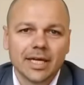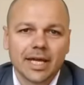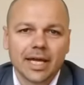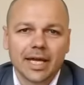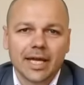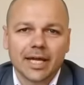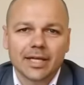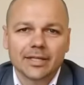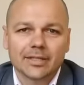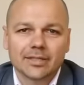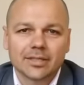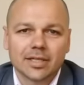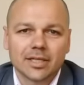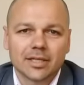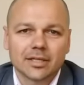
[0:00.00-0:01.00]
And
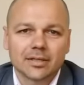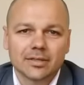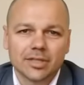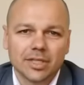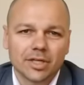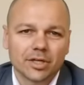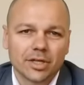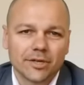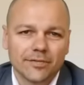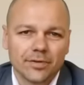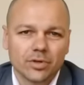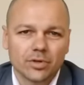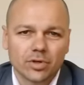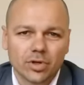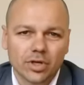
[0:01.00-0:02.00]
if
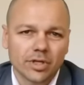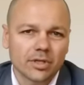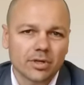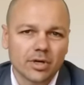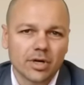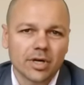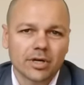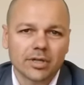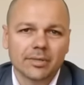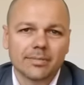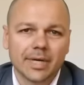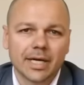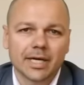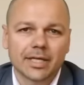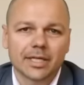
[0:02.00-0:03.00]
you've got your eye on the
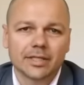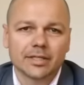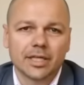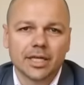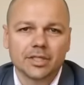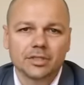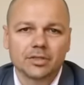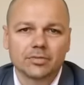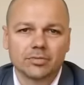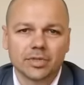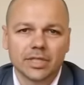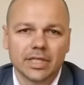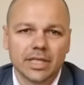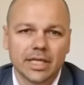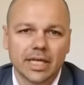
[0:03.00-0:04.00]
market and you're
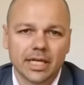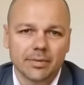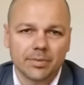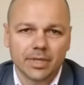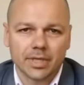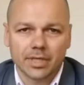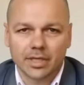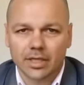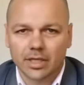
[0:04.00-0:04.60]
really keeping